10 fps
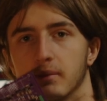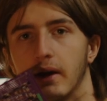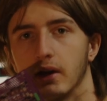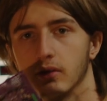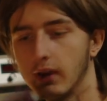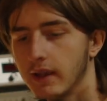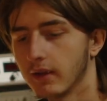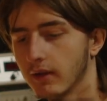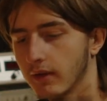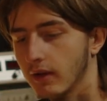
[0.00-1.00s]
by the way,
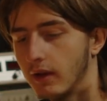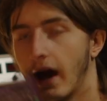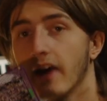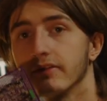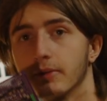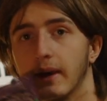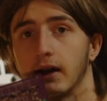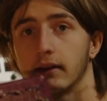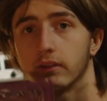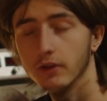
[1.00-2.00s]
uh, half a
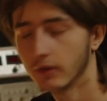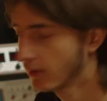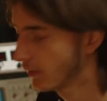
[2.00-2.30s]
register.